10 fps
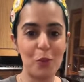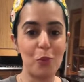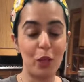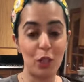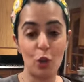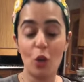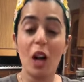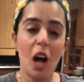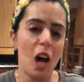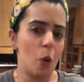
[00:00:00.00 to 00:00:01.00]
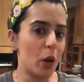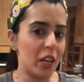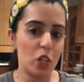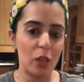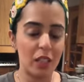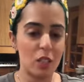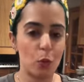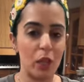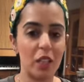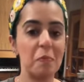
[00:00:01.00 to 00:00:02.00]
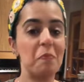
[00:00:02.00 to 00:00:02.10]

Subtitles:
with you. What can you eat this with?